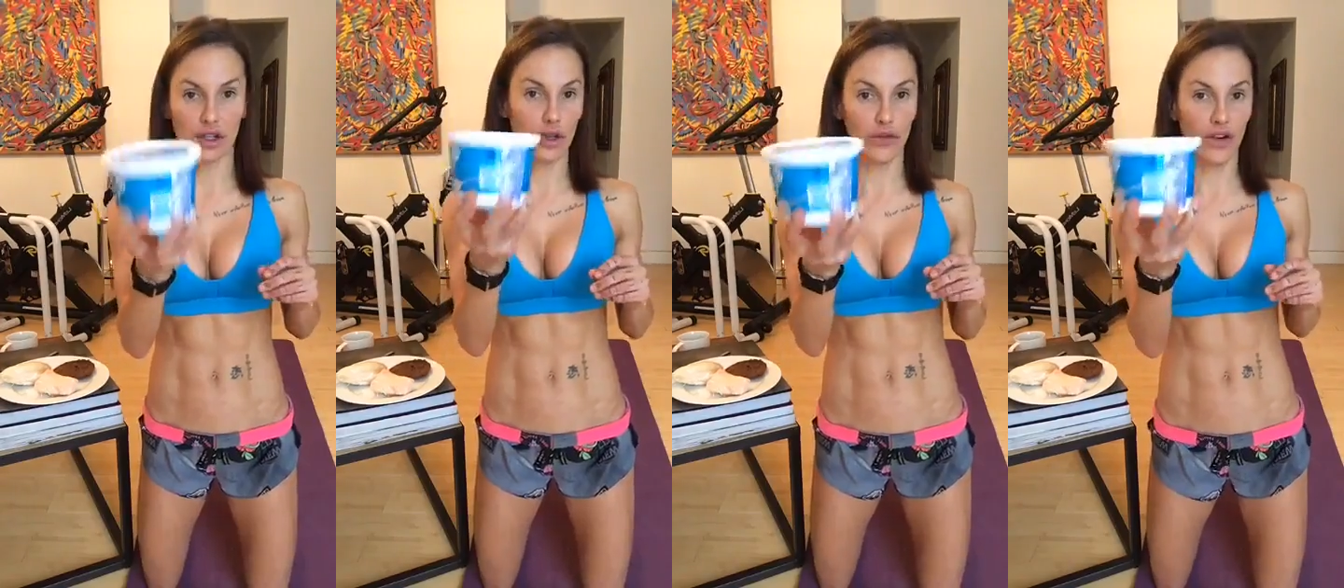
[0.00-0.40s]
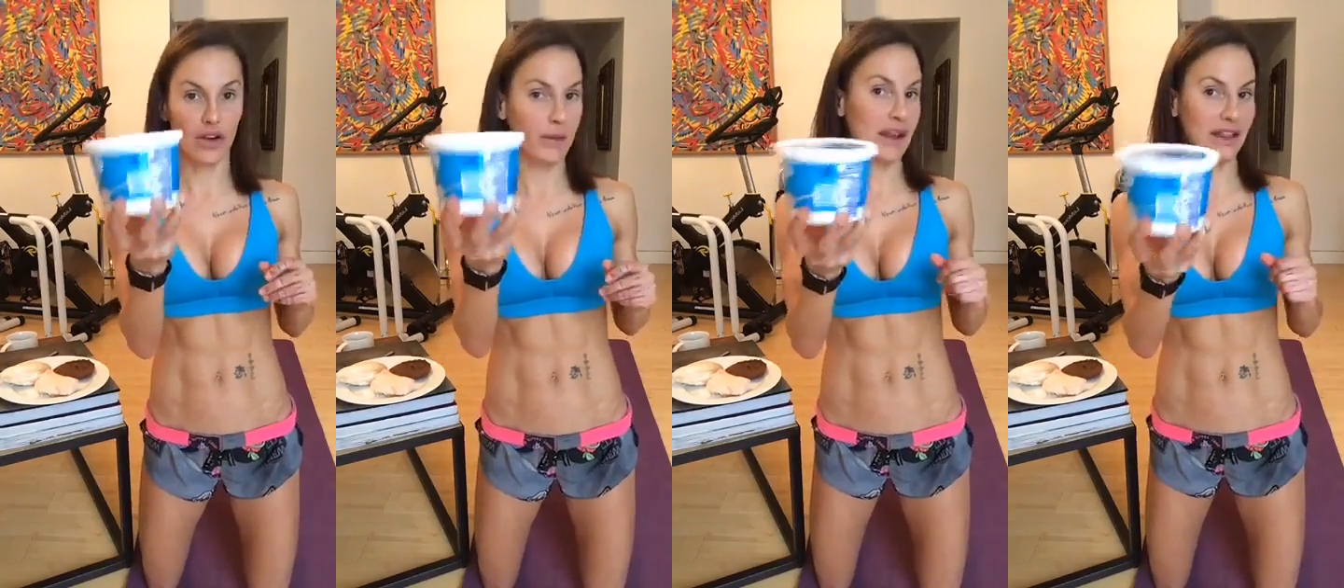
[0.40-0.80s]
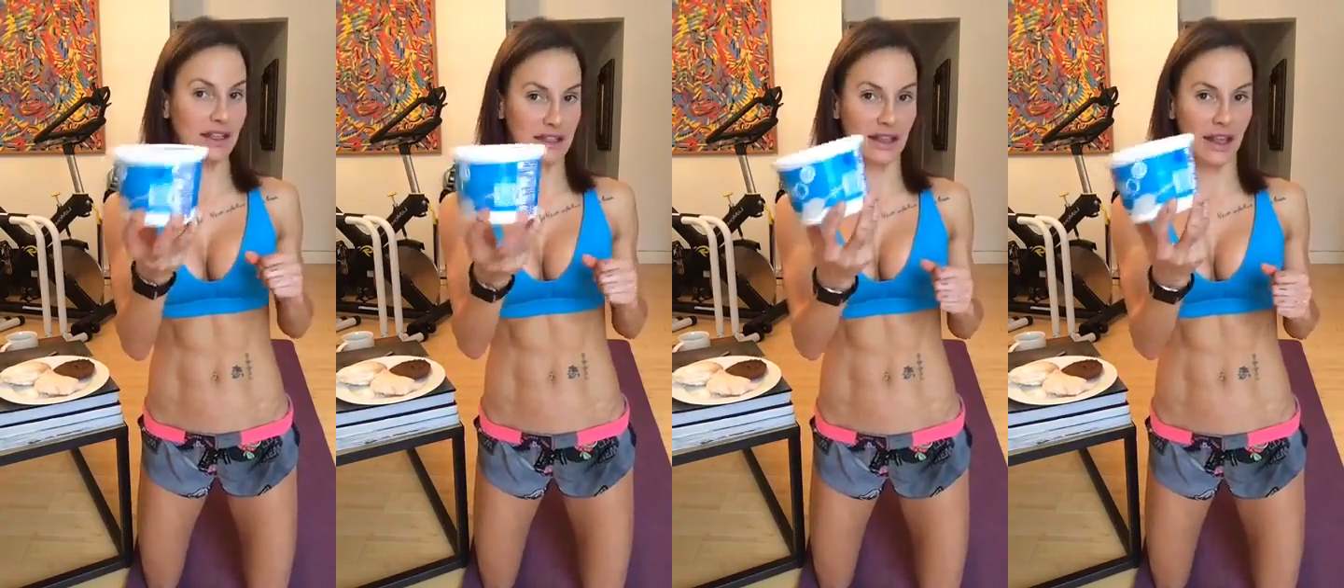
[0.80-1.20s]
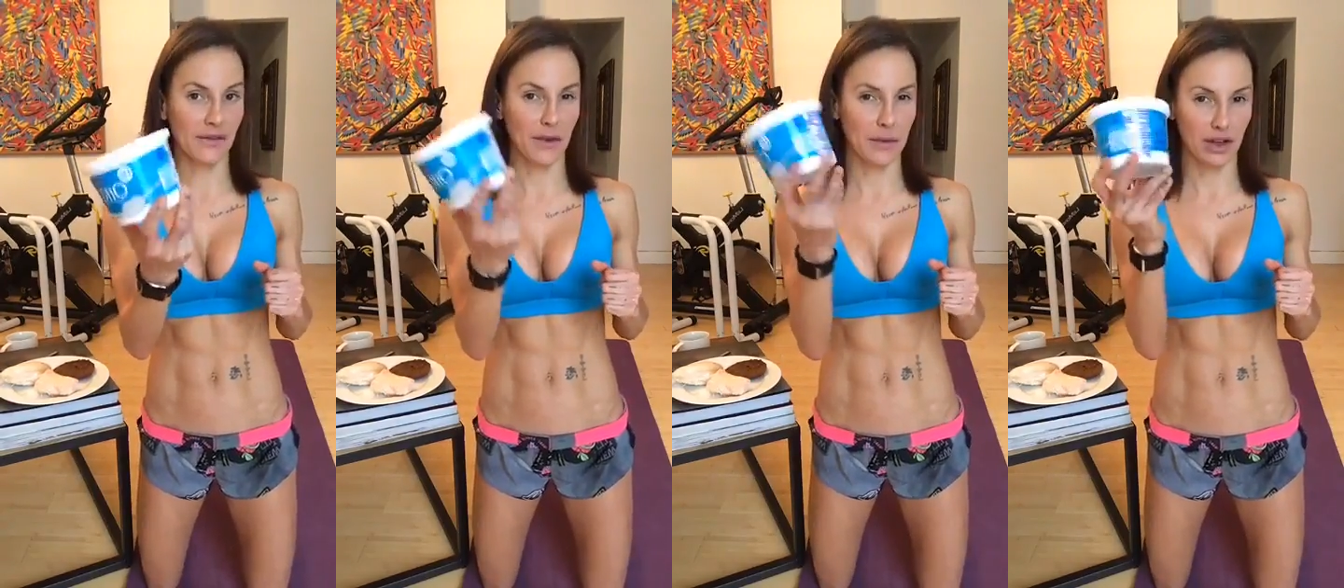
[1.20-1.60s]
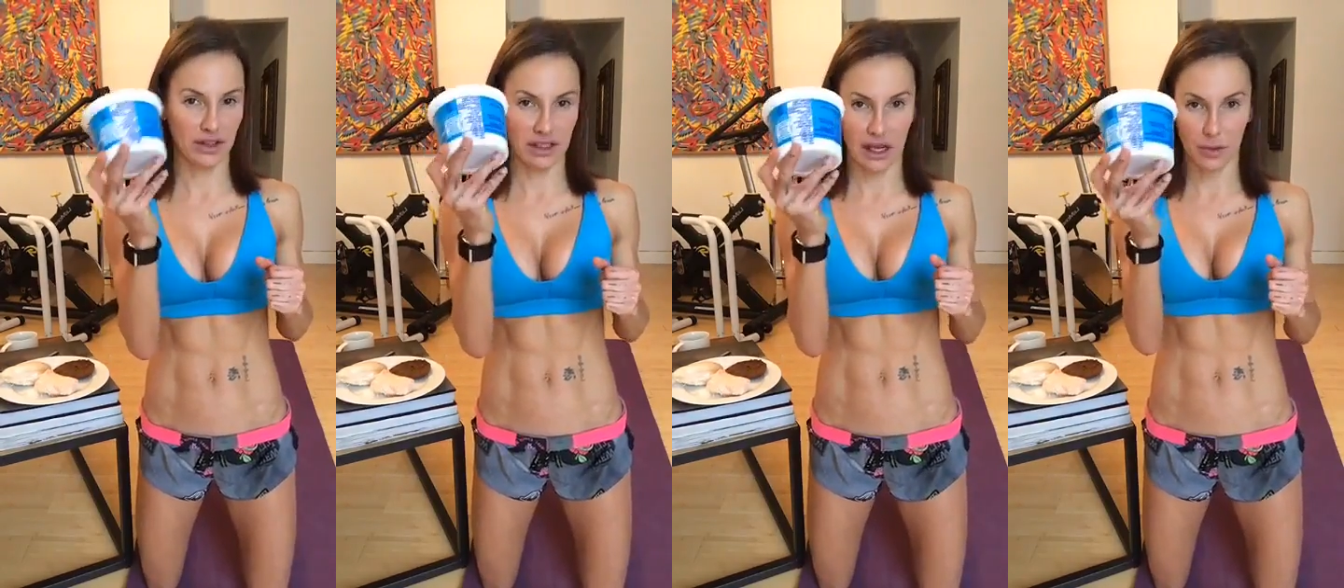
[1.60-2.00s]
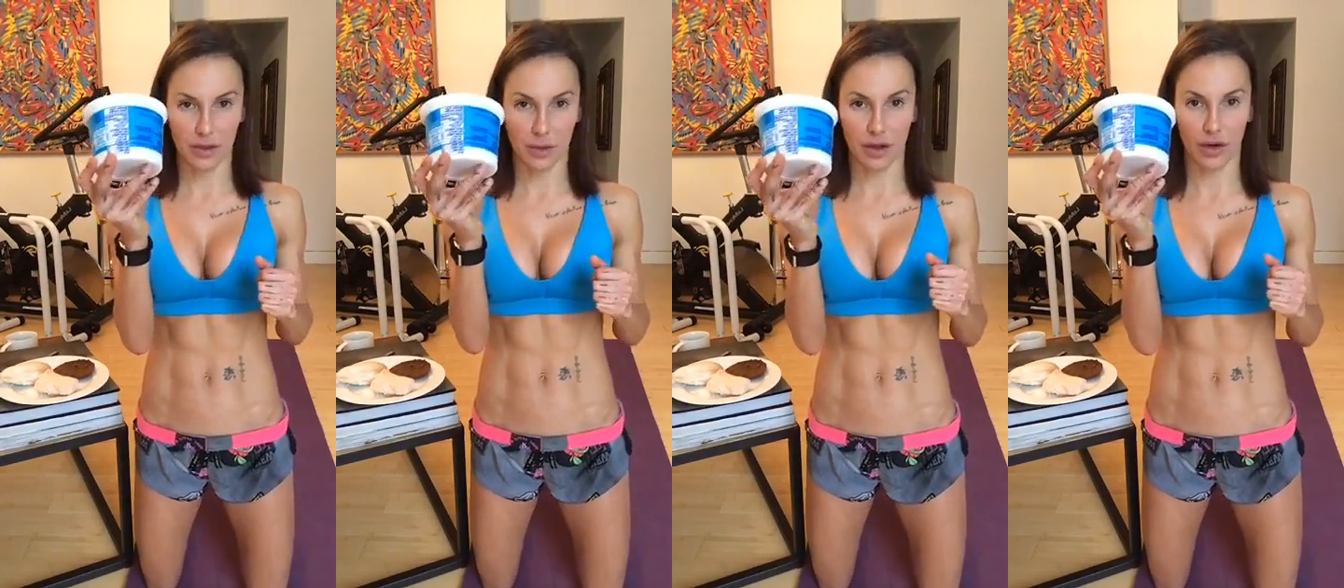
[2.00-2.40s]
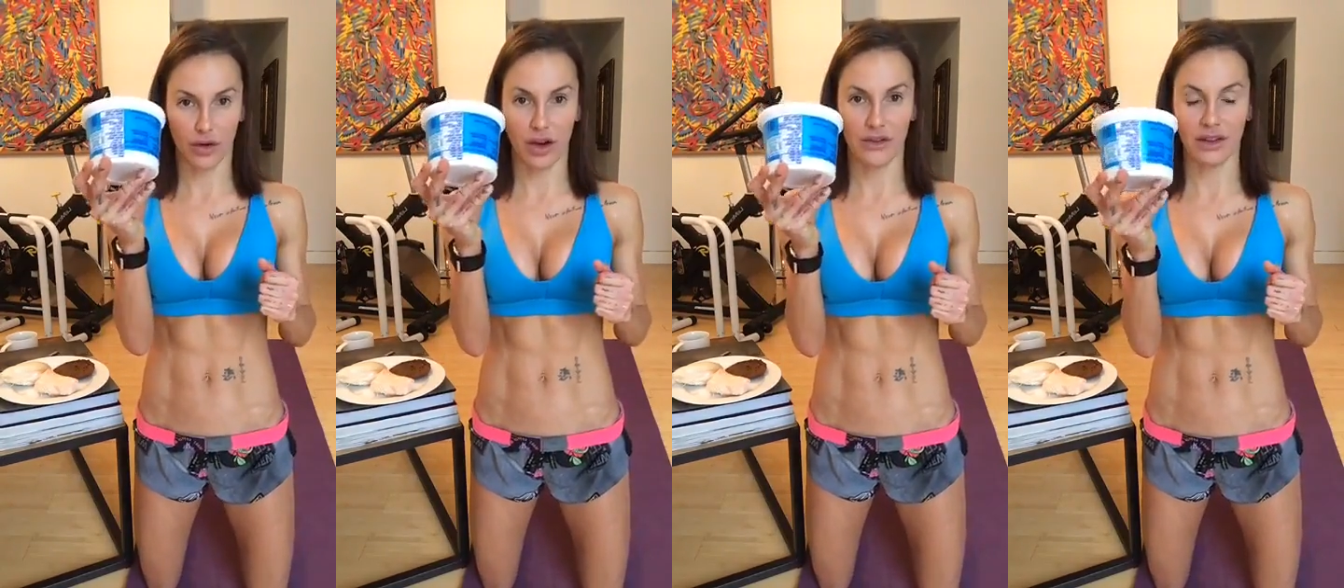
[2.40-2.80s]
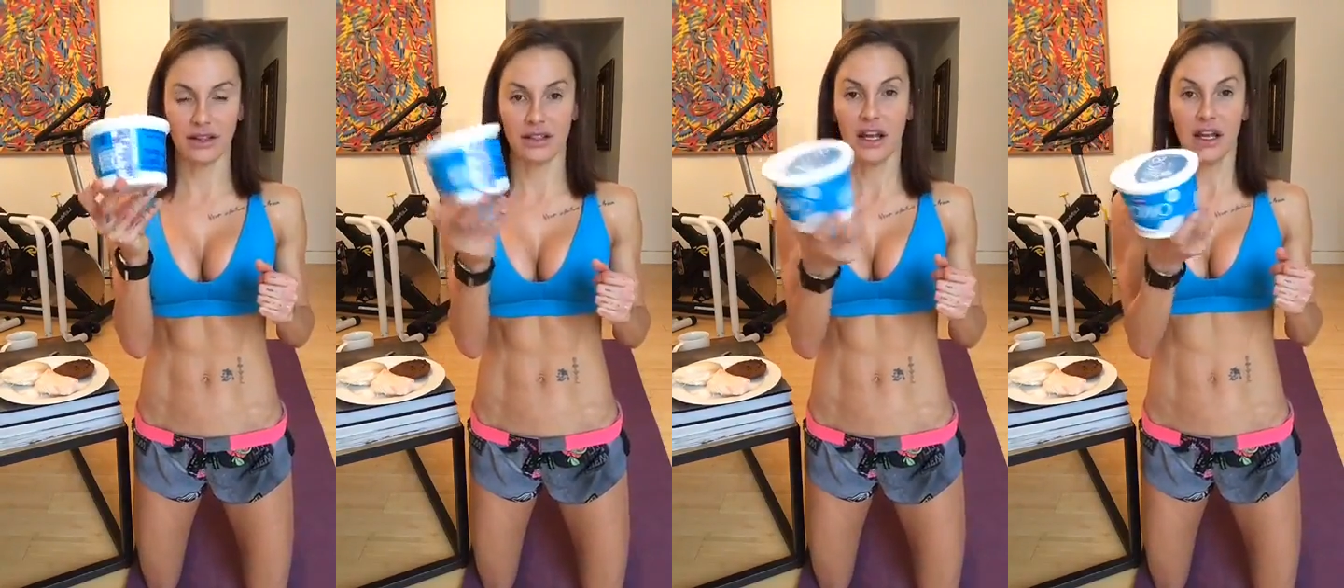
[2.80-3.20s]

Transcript: you've already made this in the evening because it's helped you with your cravings.